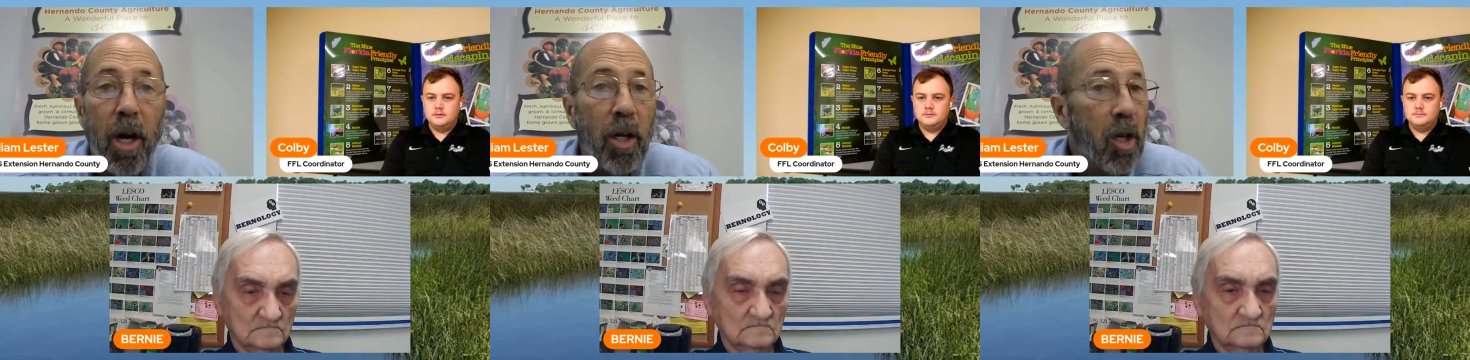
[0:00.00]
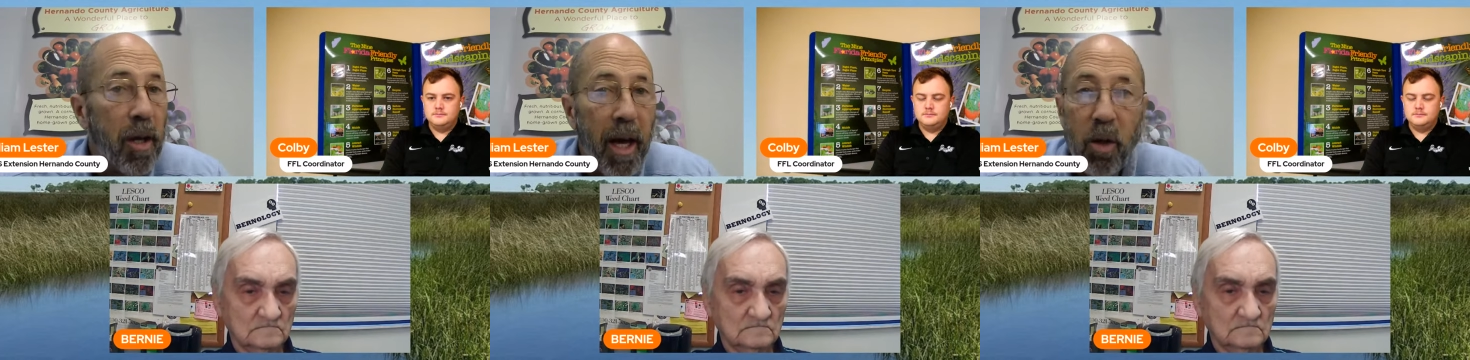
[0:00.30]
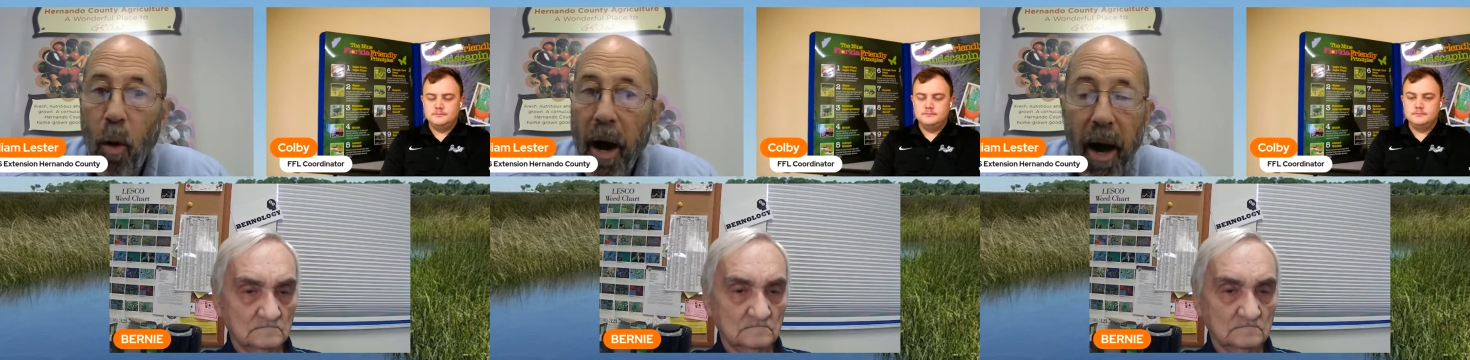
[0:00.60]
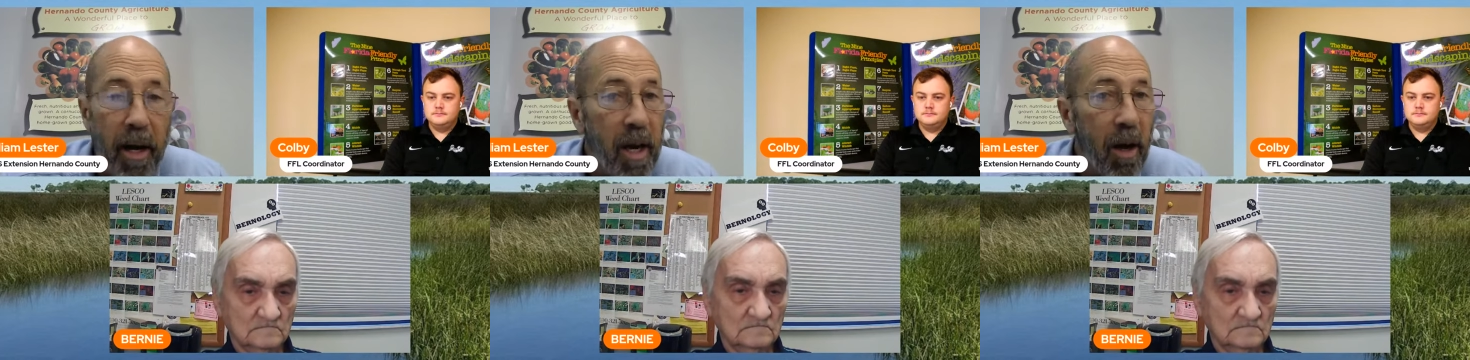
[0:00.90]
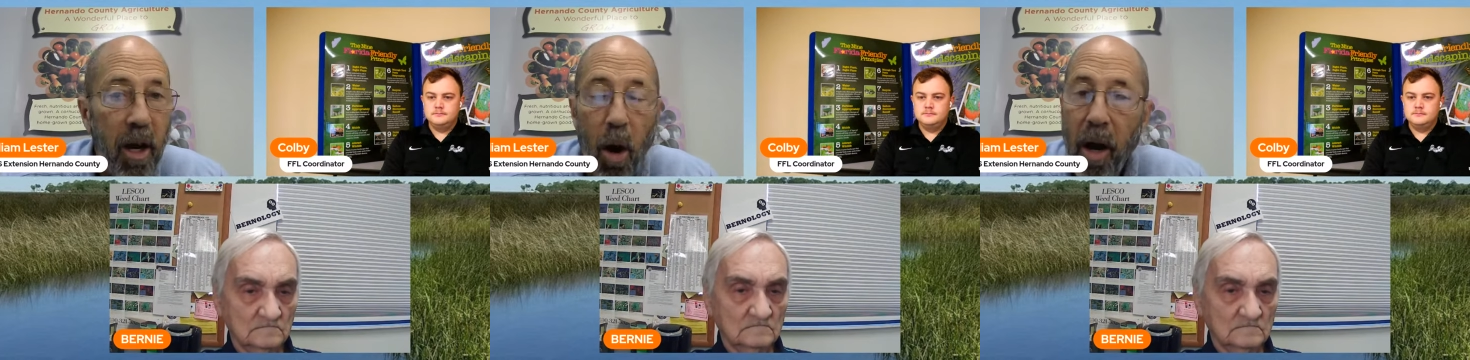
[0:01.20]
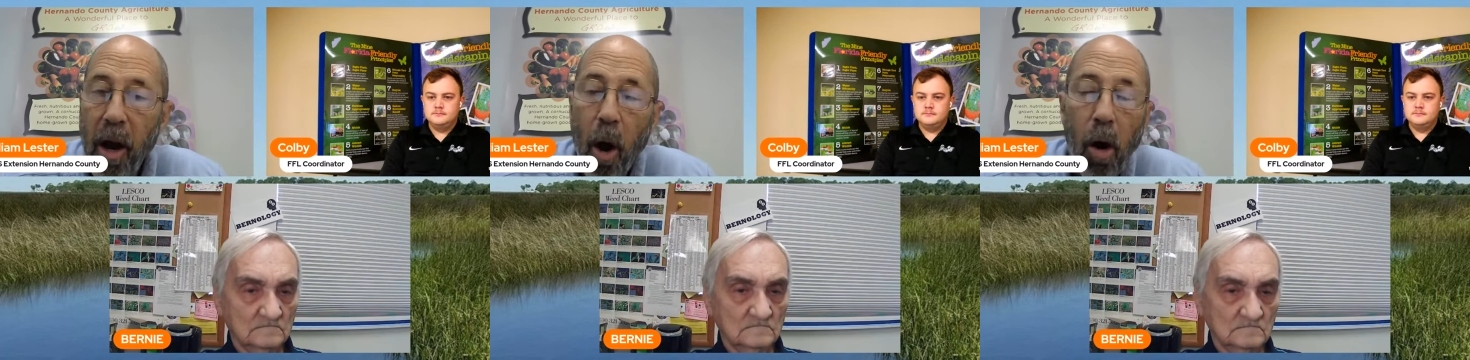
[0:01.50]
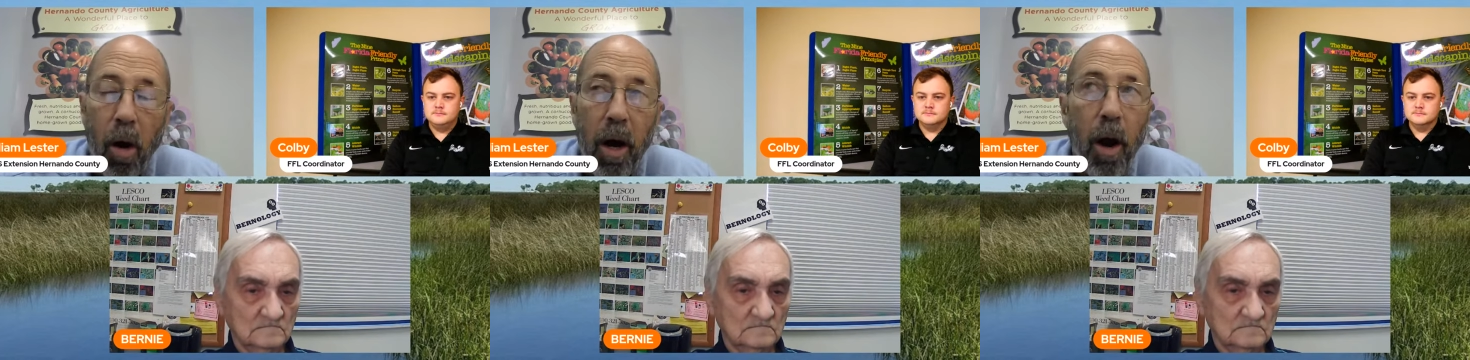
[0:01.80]
Speaker 1: So that's why I go. It
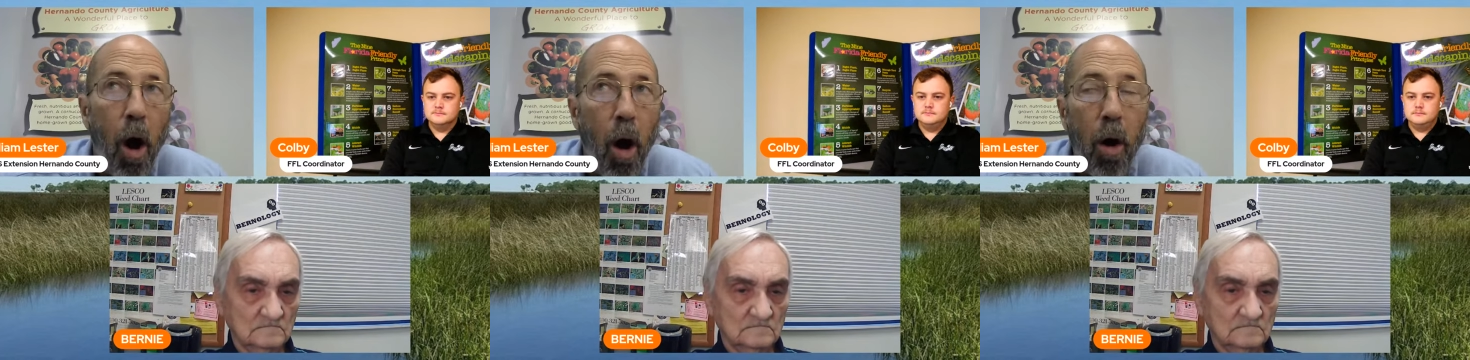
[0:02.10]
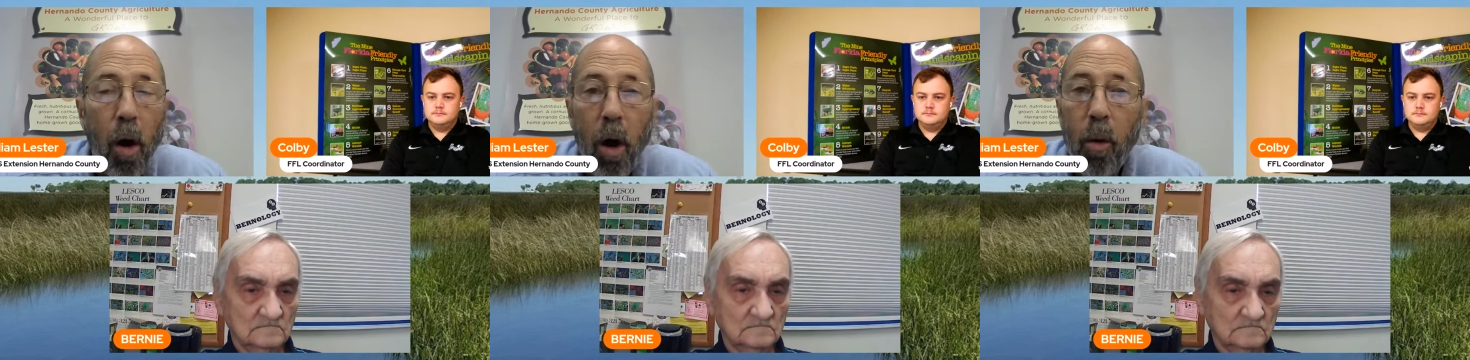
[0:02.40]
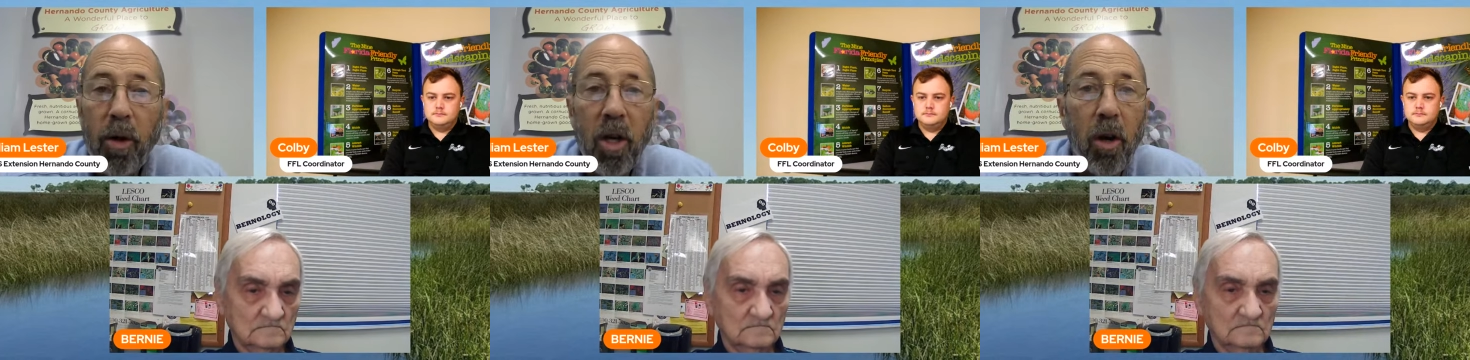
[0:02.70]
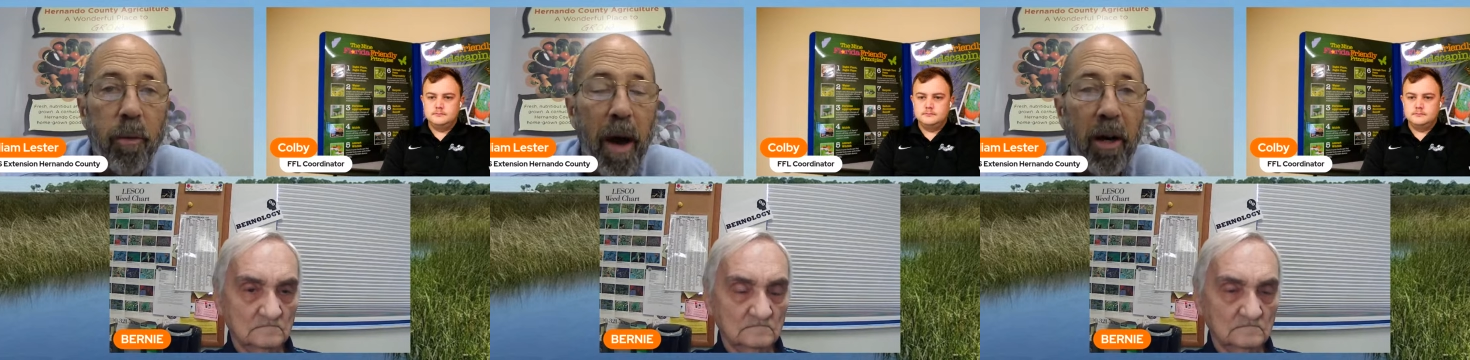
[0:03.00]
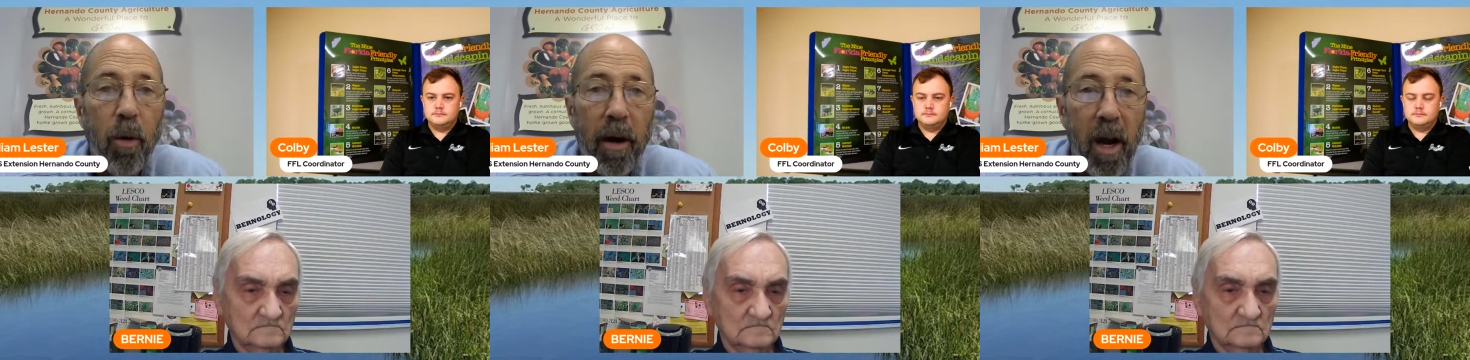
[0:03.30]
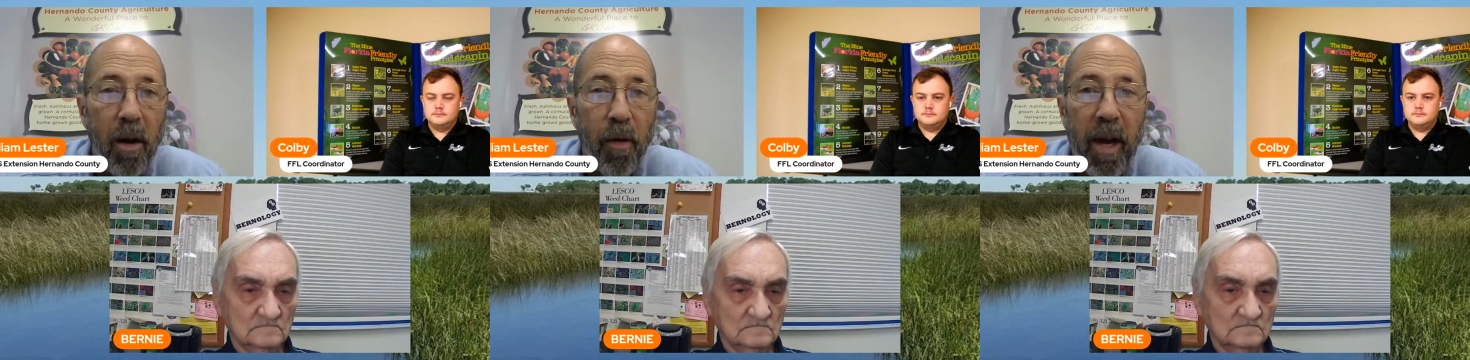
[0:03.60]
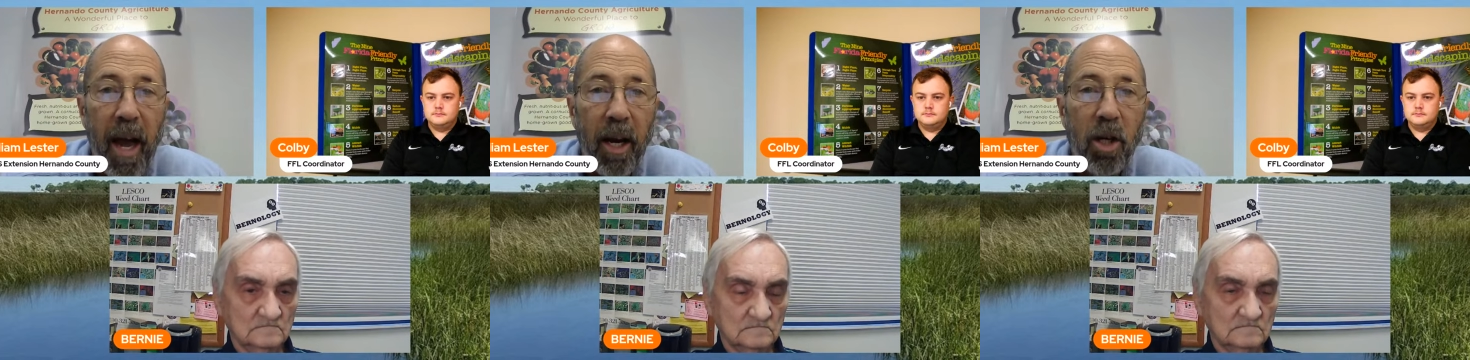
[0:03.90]
all it all always goes back to
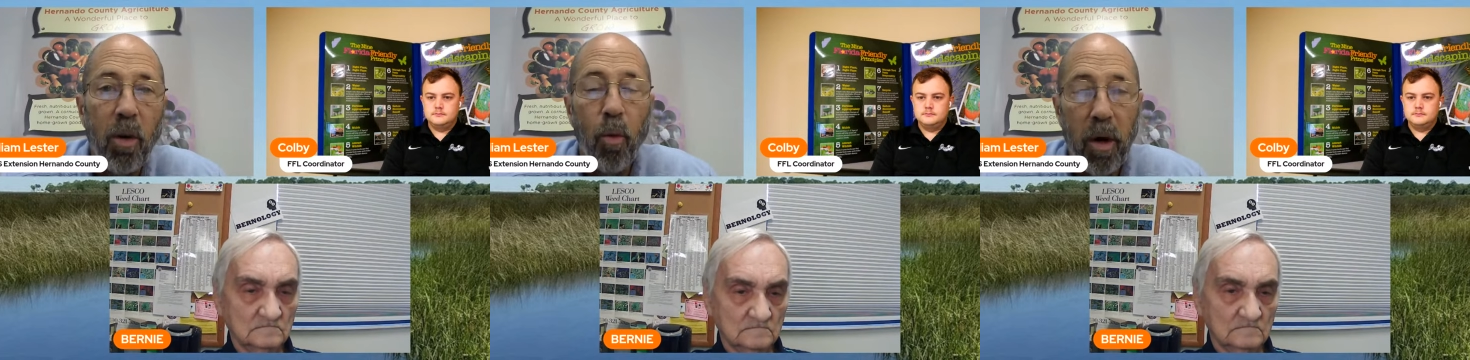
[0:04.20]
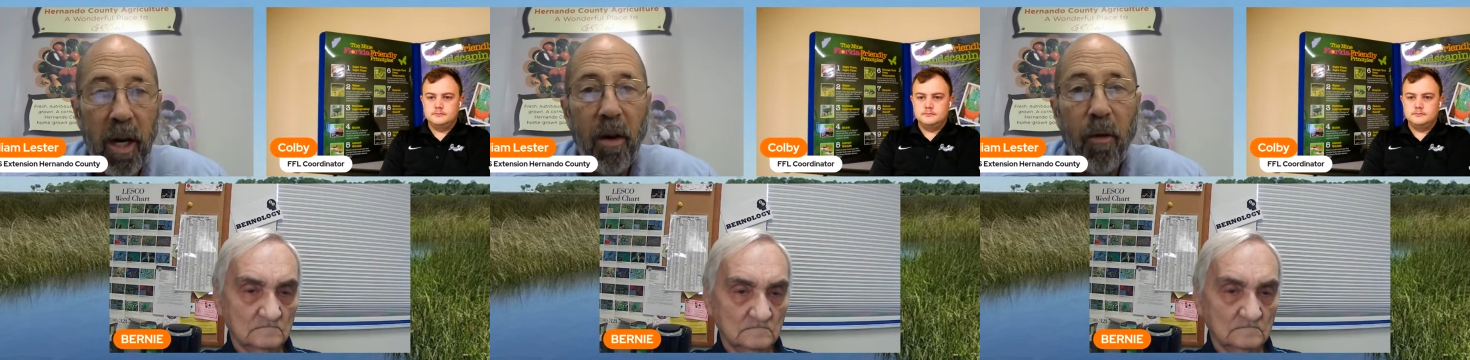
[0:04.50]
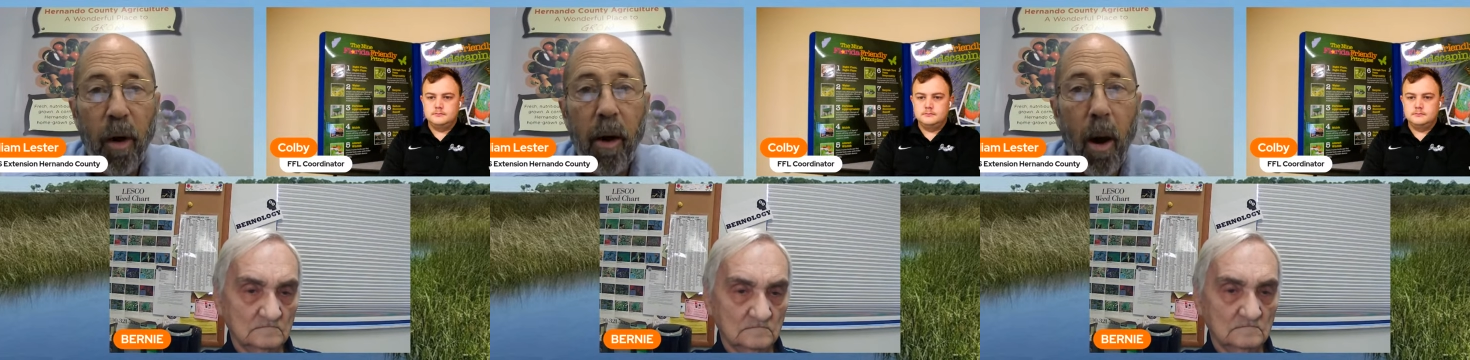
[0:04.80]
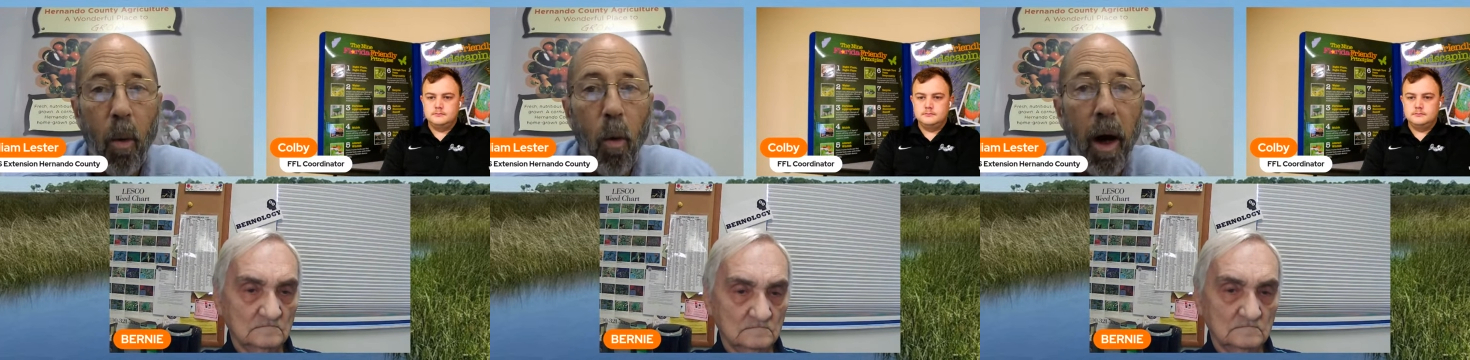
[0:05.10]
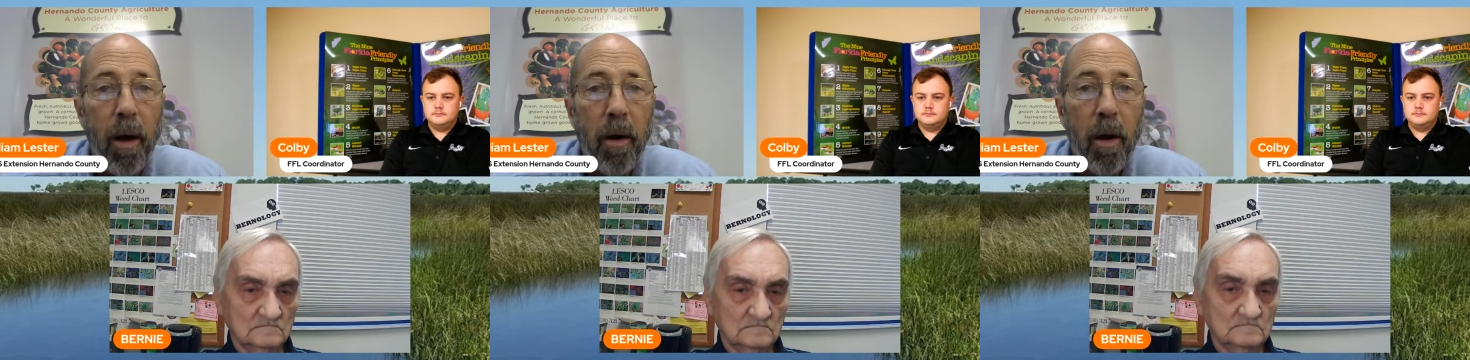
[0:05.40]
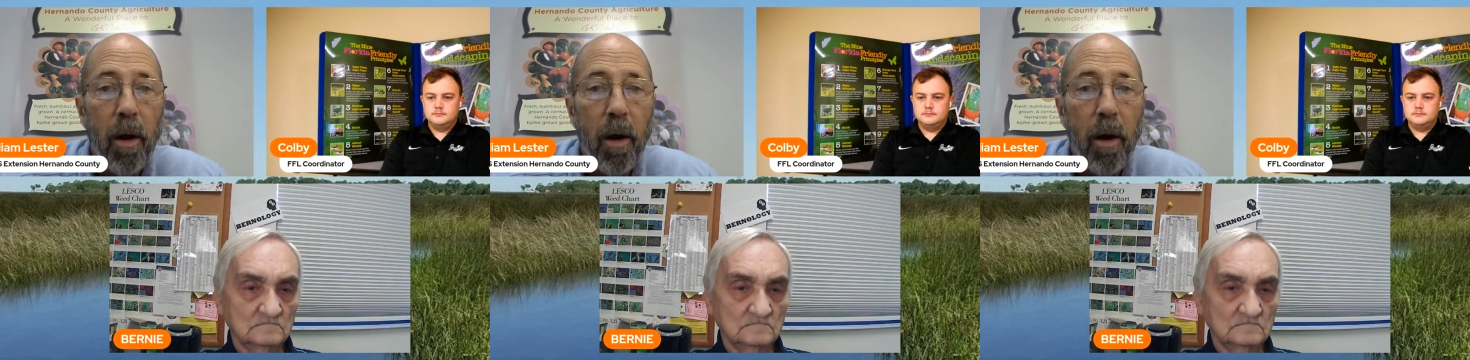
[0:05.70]
identification. We need to figure out what